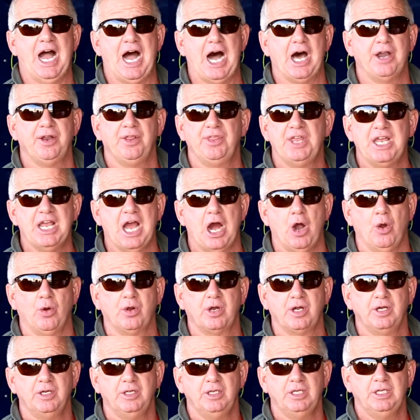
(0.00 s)
out of the
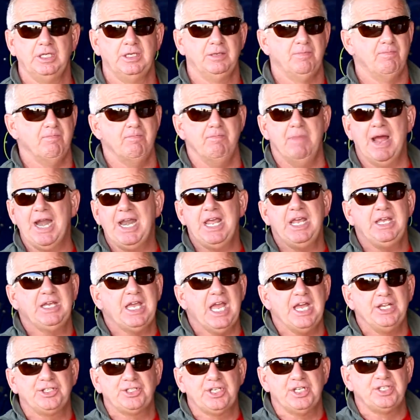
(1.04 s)
arc. Many
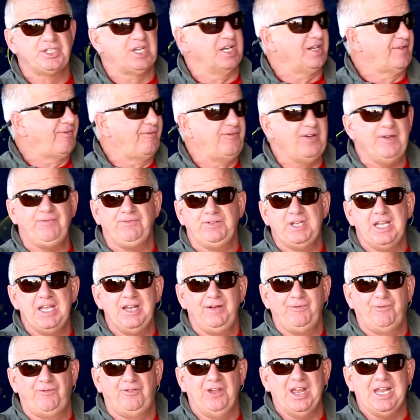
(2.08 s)
cases it's
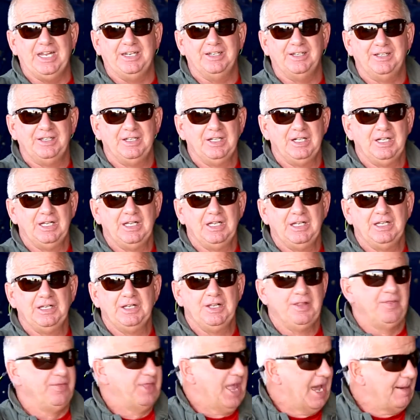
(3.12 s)
15 feet.
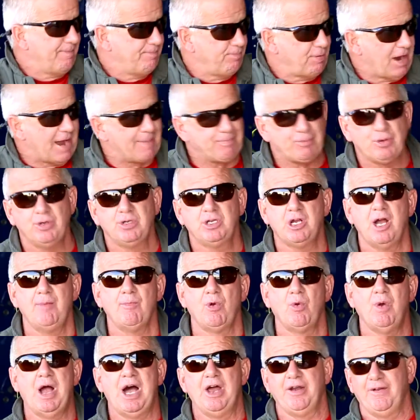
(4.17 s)
That prop could come
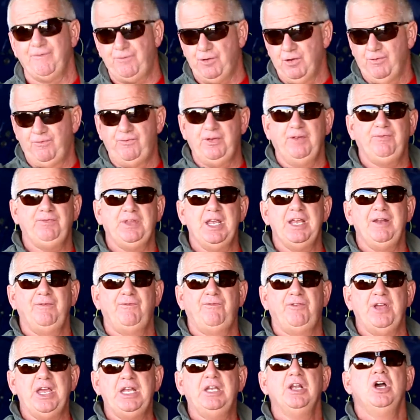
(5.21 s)
around. If you're 15
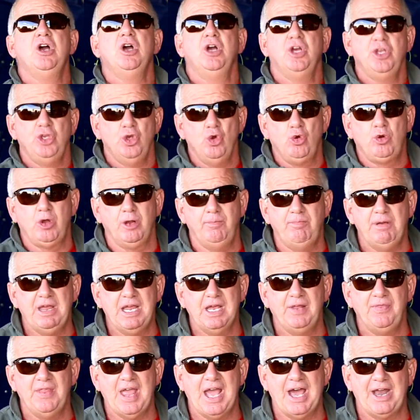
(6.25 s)
feet, you could be
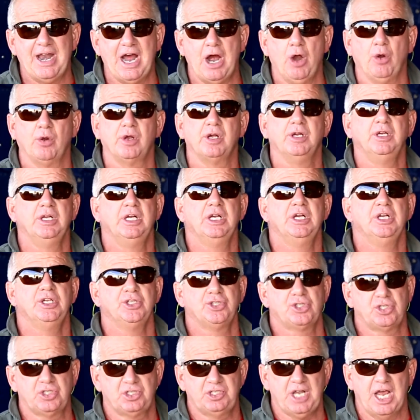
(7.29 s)
in that arc.
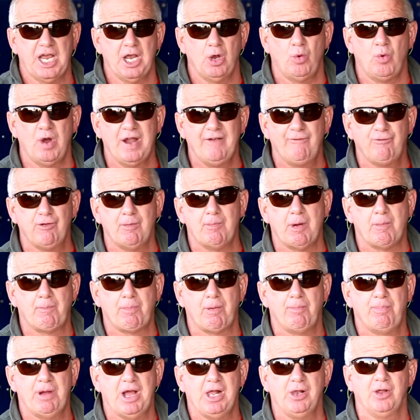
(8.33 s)
Stay away from a
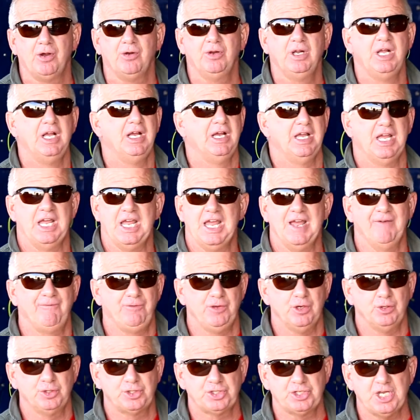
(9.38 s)
propeller. If
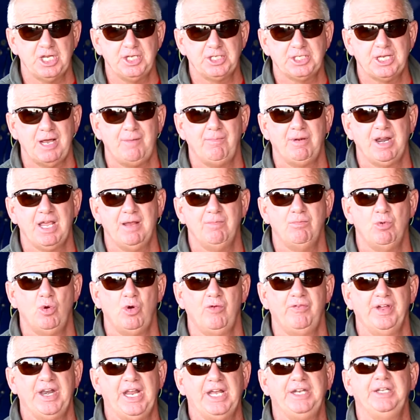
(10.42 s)
you see somebody
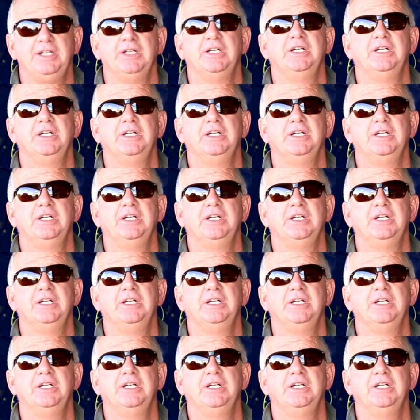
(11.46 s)
moving it,